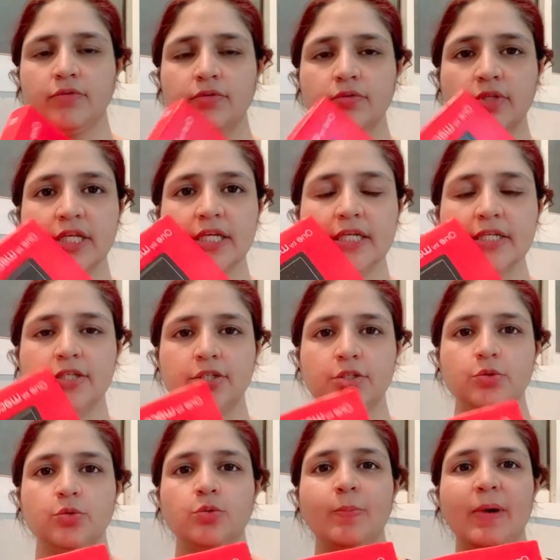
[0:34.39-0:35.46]
need
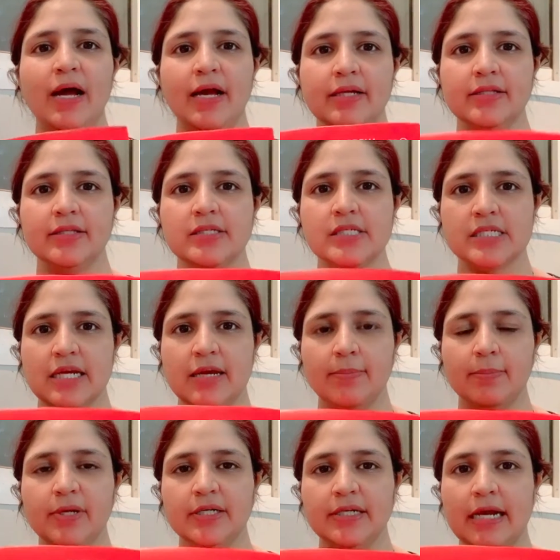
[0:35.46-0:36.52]
to buy this
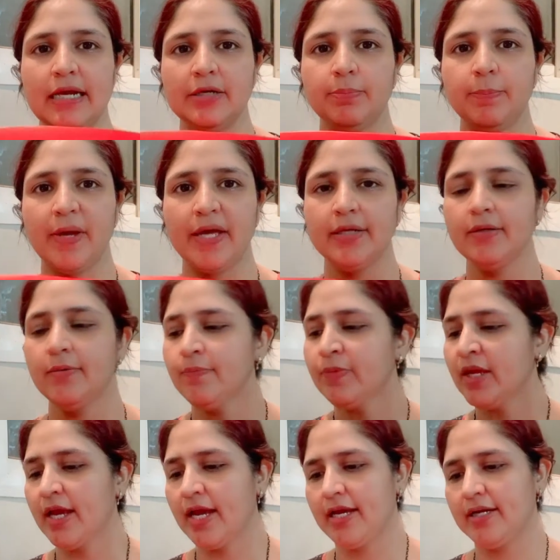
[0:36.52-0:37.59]
tablet and pen,
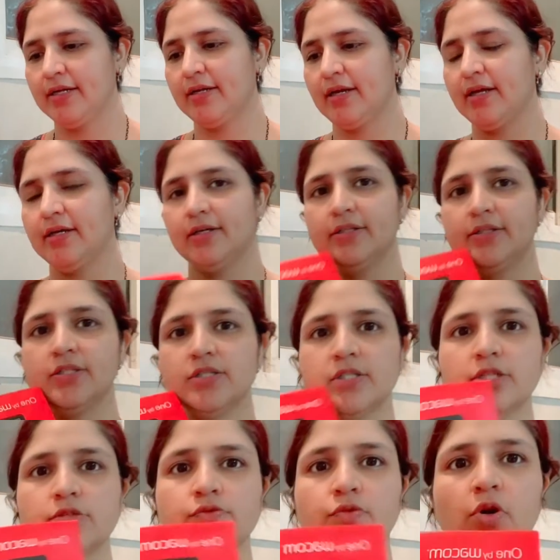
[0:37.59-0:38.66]
and this
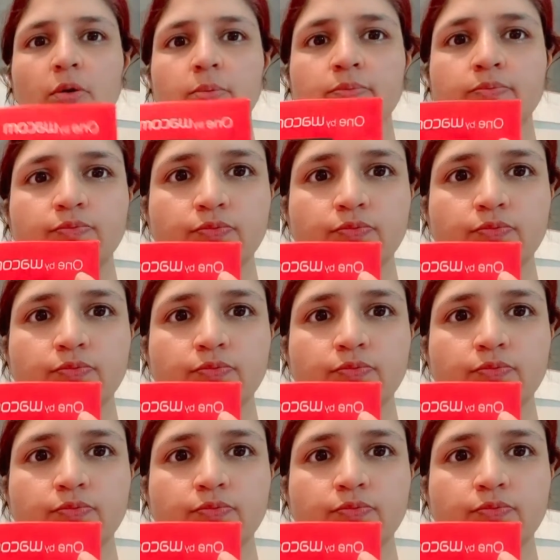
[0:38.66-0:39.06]
is from